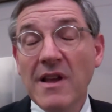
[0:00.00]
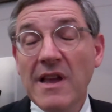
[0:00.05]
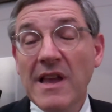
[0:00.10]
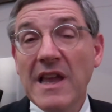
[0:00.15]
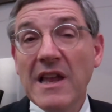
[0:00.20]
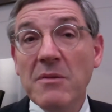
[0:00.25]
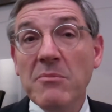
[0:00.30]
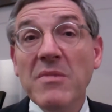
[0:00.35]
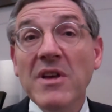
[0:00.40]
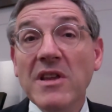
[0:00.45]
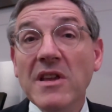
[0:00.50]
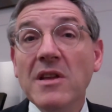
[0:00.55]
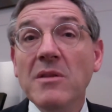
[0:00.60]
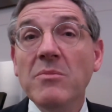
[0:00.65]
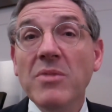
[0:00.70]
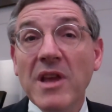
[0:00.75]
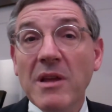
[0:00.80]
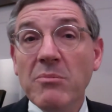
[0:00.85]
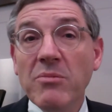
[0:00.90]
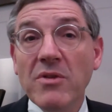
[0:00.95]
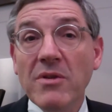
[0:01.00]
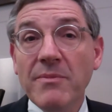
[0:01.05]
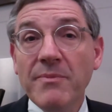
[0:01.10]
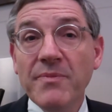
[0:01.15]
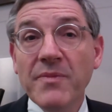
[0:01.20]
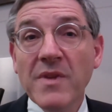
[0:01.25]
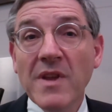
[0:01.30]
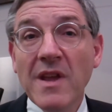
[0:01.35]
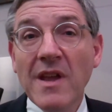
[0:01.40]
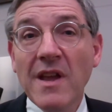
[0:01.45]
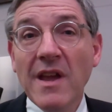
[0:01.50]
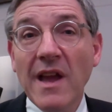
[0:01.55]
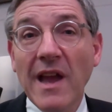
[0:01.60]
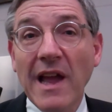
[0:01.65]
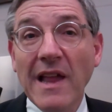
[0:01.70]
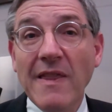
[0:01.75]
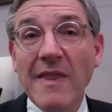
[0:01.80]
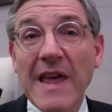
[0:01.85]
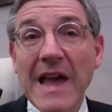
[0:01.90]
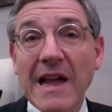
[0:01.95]
hit 1 million people.
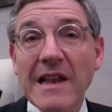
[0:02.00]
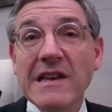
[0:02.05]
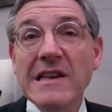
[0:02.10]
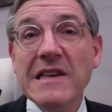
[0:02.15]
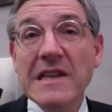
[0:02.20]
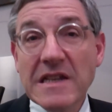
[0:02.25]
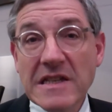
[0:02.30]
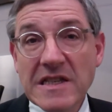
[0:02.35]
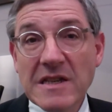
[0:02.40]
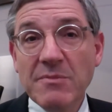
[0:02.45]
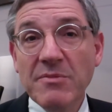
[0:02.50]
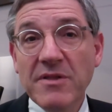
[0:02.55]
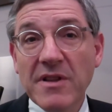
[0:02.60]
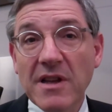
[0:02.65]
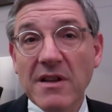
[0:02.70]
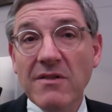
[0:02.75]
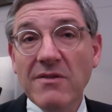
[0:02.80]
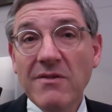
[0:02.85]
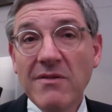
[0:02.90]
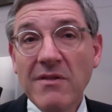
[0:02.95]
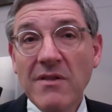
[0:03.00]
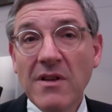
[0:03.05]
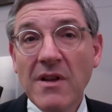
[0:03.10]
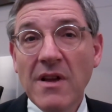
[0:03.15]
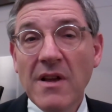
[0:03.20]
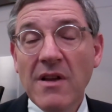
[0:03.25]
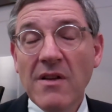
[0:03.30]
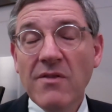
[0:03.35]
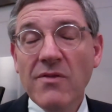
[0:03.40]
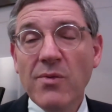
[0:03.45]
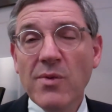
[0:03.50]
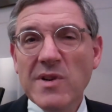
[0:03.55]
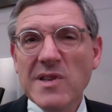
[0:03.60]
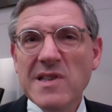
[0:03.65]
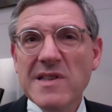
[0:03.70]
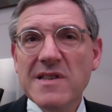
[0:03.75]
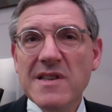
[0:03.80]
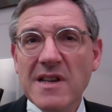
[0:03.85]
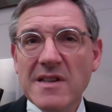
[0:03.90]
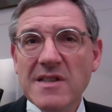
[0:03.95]
And that discipline
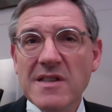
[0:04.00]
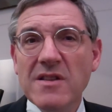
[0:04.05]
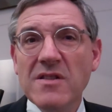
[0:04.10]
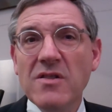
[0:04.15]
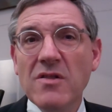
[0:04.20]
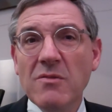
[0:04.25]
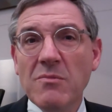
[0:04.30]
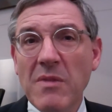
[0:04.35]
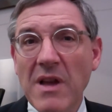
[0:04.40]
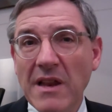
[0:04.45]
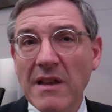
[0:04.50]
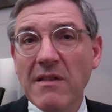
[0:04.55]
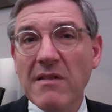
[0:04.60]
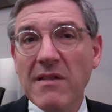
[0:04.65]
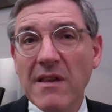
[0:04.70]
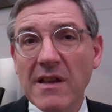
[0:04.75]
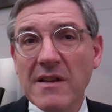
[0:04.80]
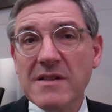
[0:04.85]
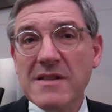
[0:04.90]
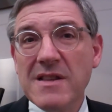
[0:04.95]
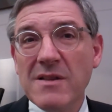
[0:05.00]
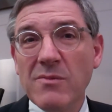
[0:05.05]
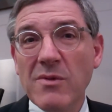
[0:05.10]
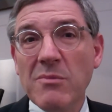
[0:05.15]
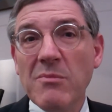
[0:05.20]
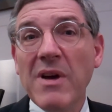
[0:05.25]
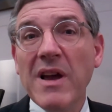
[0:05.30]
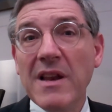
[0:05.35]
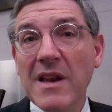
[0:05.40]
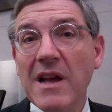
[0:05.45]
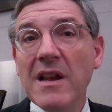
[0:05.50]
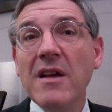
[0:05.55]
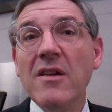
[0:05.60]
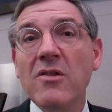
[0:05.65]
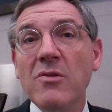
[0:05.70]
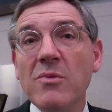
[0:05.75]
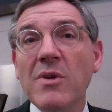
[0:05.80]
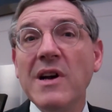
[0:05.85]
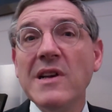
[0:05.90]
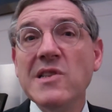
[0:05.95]
forces us to do many things that we might not
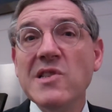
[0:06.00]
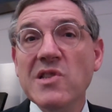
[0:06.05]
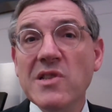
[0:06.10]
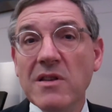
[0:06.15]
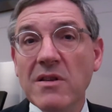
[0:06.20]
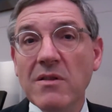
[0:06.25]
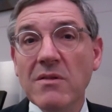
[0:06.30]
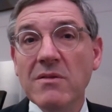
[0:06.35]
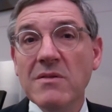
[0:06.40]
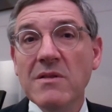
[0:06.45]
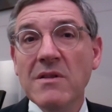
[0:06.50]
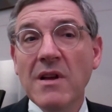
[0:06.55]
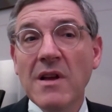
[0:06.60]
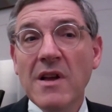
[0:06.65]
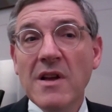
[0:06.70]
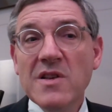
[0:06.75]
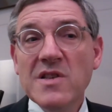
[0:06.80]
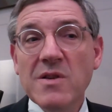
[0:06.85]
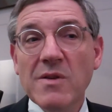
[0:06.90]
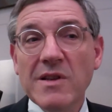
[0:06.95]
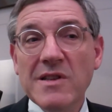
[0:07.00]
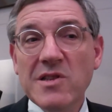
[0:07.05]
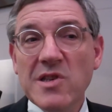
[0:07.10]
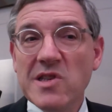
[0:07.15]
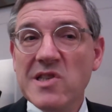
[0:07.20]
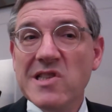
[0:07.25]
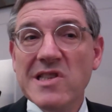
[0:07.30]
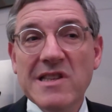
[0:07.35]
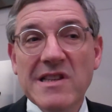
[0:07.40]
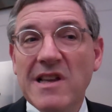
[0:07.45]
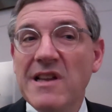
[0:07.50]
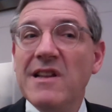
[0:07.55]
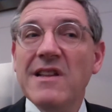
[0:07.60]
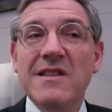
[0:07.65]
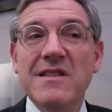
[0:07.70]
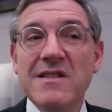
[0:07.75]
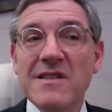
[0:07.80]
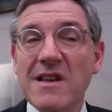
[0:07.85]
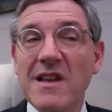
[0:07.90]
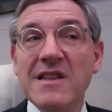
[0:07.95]
otherwise do. So it's
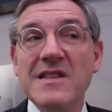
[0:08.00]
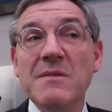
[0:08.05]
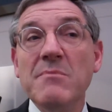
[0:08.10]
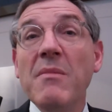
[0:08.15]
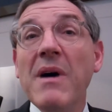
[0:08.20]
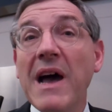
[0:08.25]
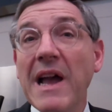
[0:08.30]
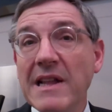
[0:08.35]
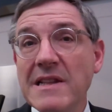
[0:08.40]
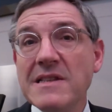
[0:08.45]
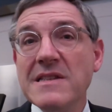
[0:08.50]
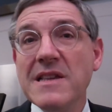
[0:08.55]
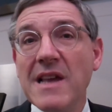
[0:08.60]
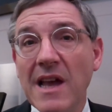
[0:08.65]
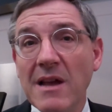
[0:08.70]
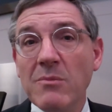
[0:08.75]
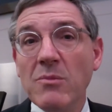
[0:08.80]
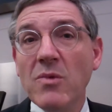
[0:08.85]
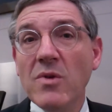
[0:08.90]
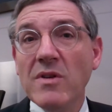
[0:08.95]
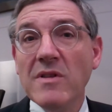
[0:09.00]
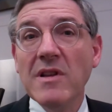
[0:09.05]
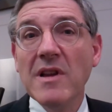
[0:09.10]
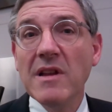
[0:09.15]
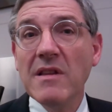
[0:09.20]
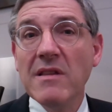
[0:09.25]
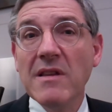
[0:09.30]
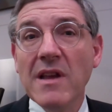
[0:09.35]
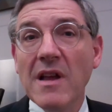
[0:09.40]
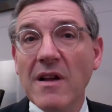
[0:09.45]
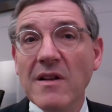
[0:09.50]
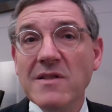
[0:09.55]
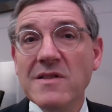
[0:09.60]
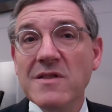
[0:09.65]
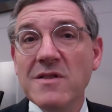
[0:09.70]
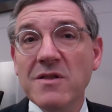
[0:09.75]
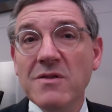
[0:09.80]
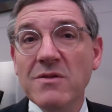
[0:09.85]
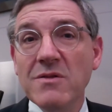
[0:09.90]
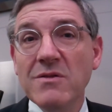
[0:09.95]
a mindset more than anything
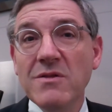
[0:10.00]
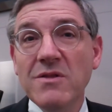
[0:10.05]
else. You